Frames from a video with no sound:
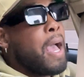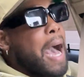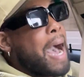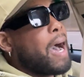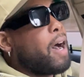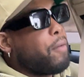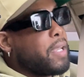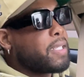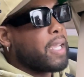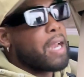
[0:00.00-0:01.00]
I
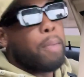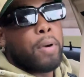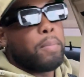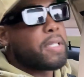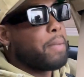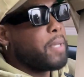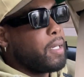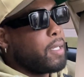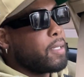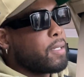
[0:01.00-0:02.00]
always say, and I promise I mean
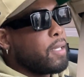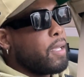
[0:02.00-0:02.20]
this: